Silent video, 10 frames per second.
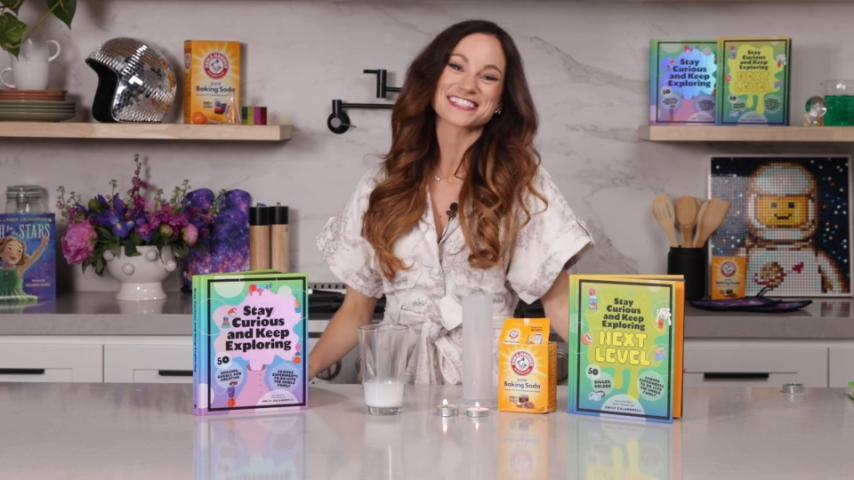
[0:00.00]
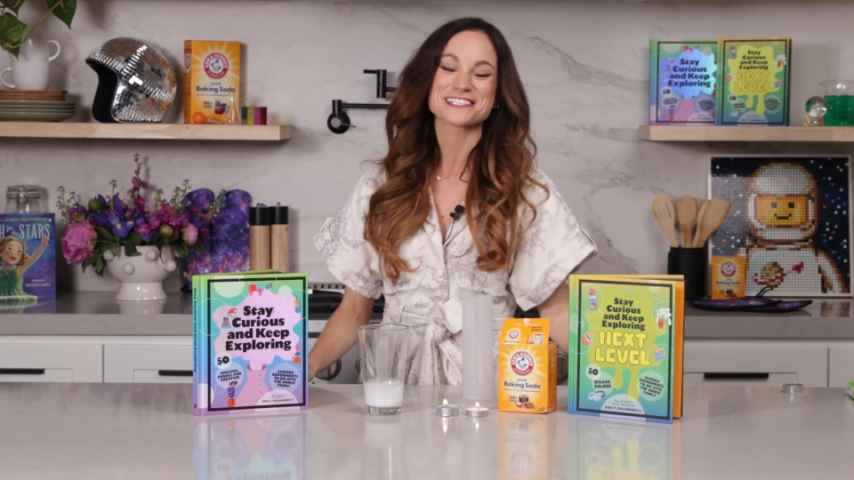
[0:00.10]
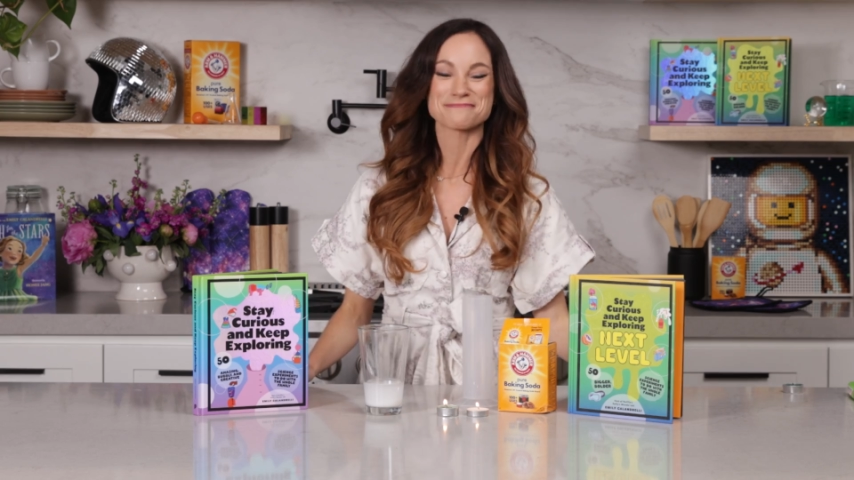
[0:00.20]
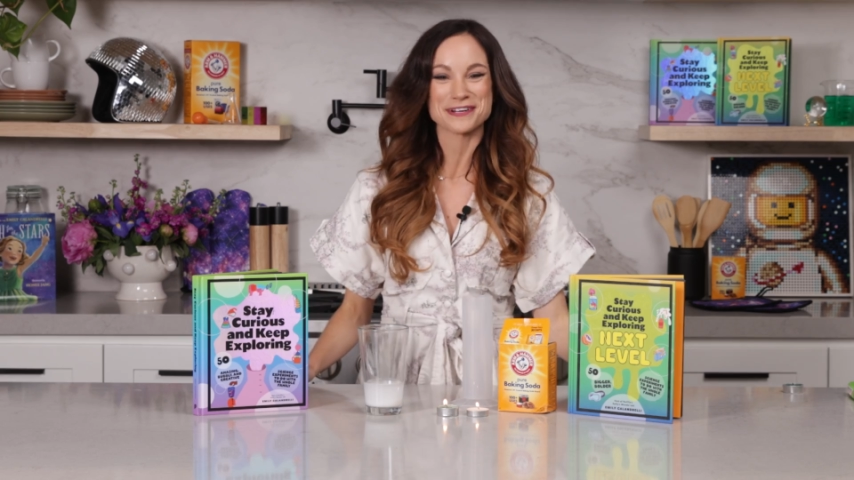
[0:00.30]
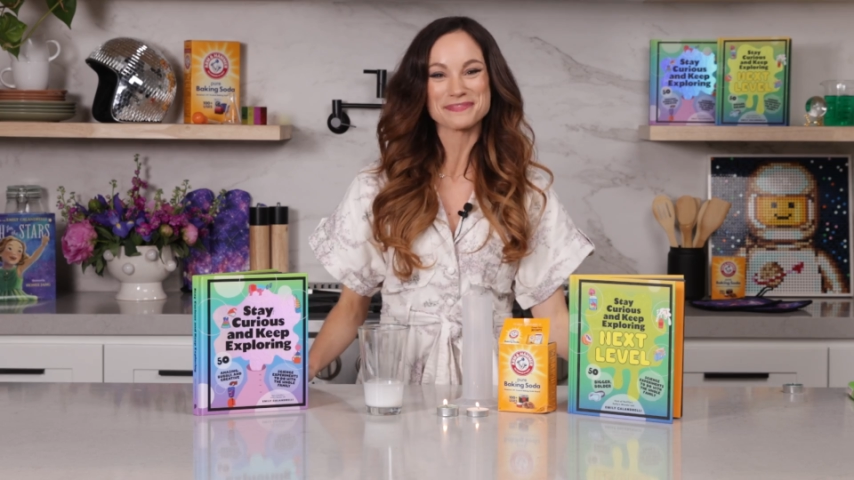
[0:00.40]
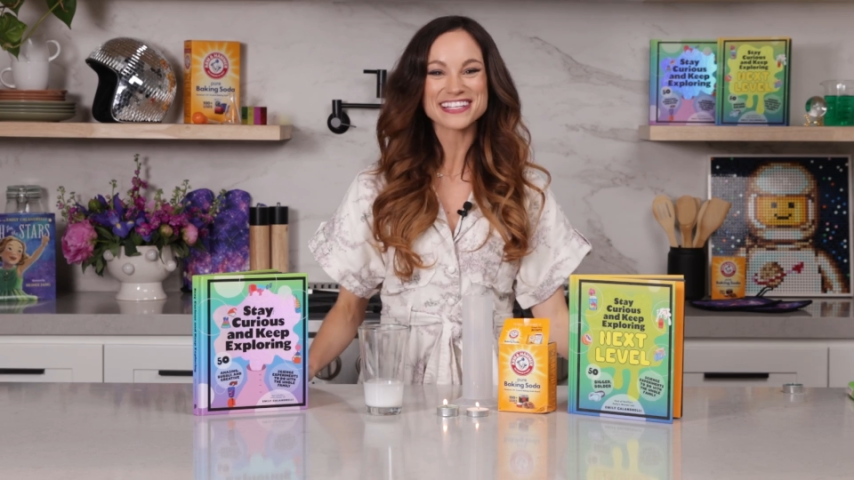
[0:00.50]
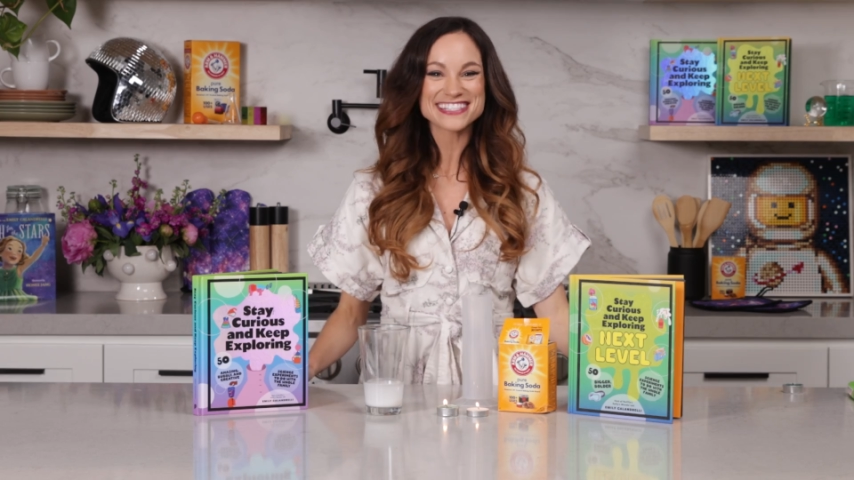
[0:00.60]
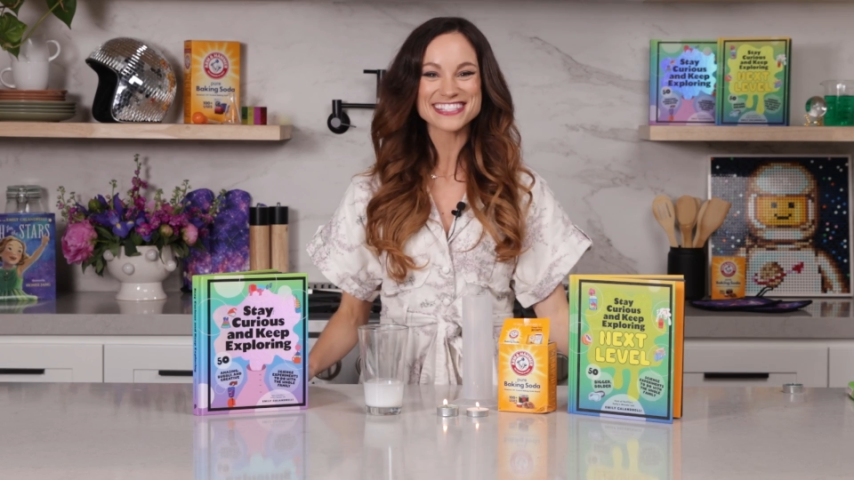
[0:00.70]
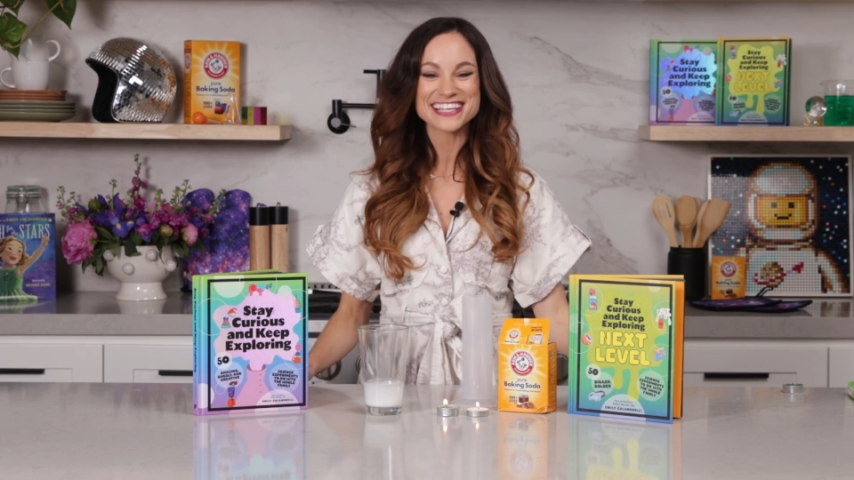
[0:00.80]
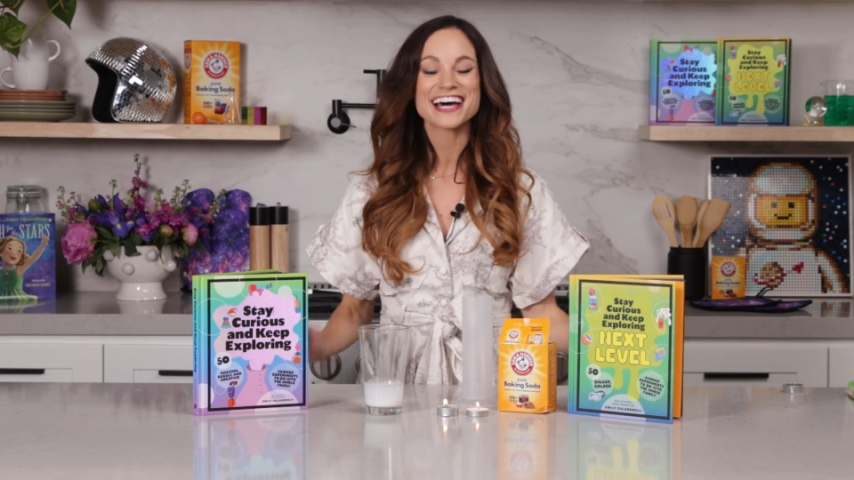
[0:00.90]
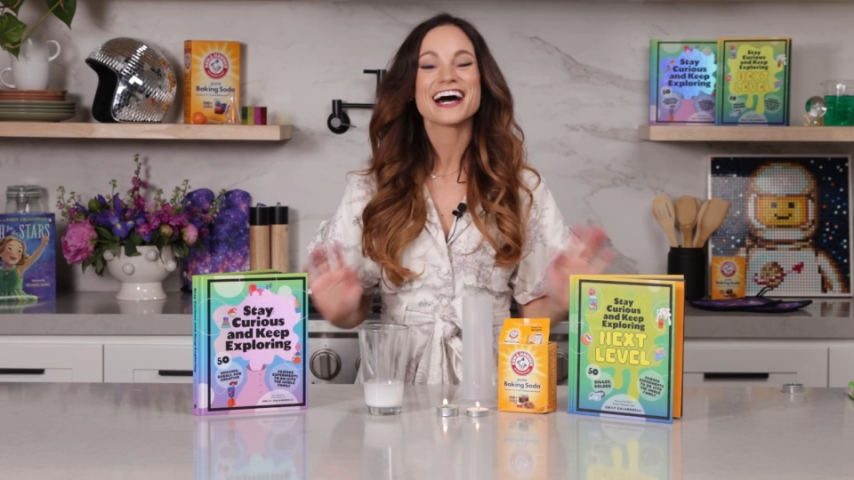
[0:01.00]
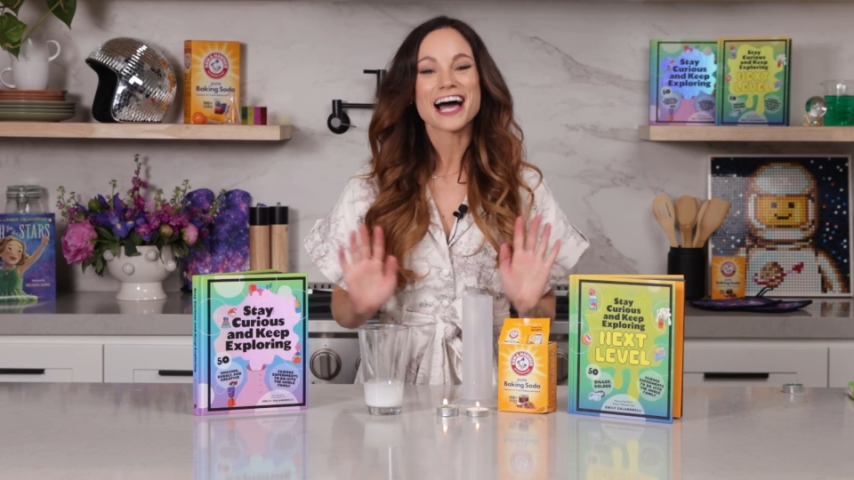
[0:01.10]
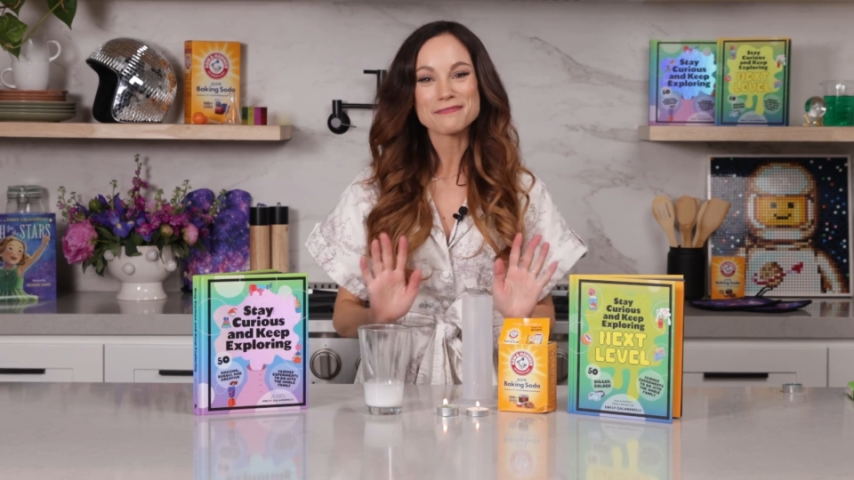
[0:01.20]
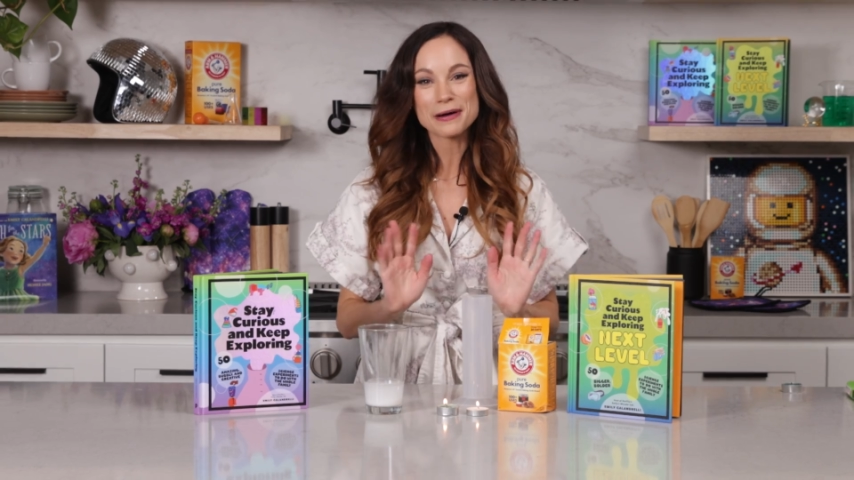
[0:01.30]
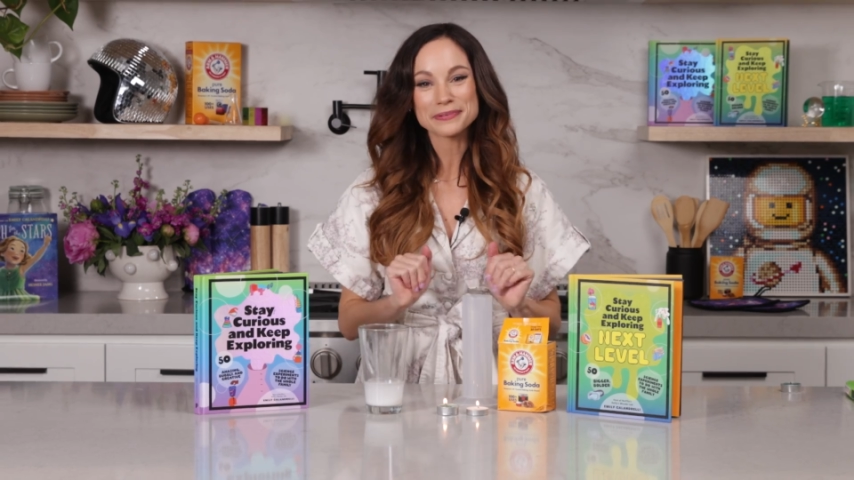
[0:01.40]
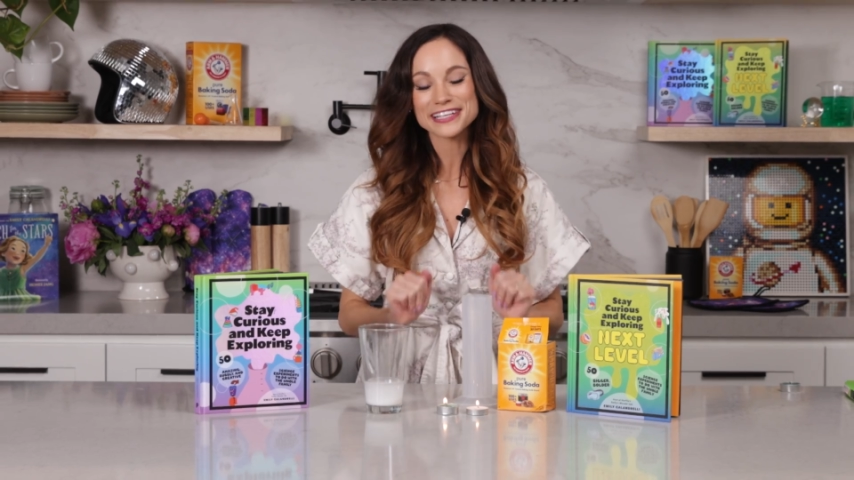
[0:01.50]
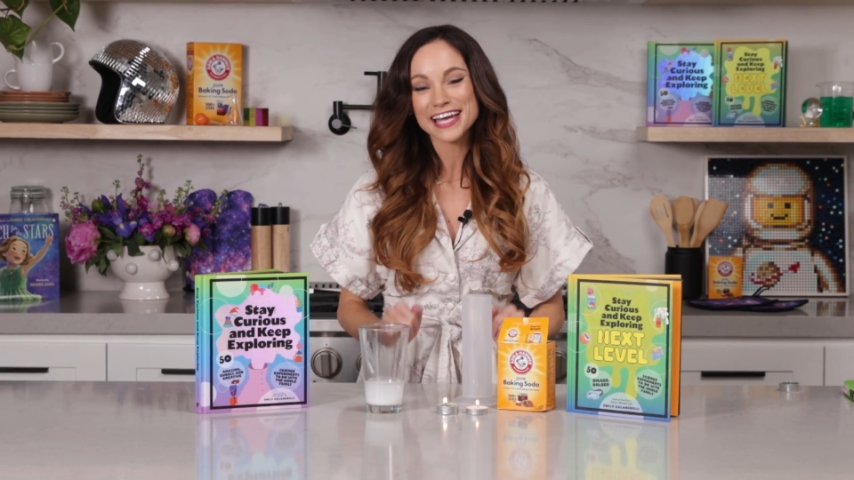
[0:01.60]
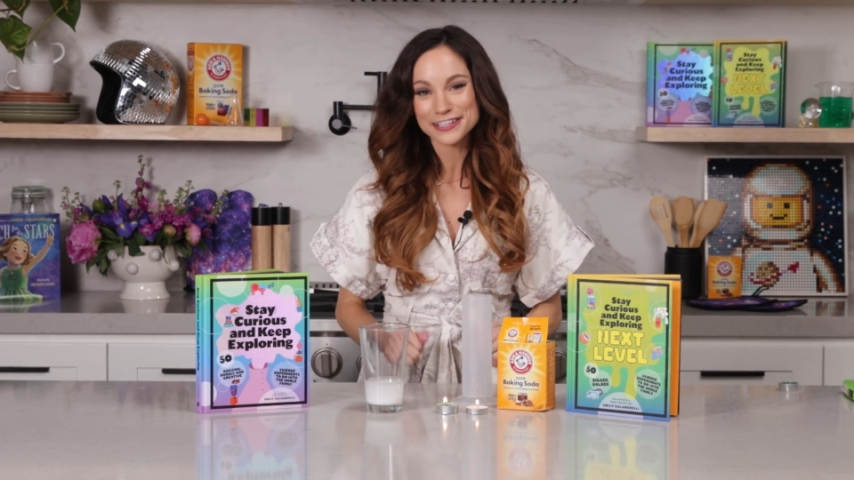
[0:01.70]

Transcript: experiments. I'm Emily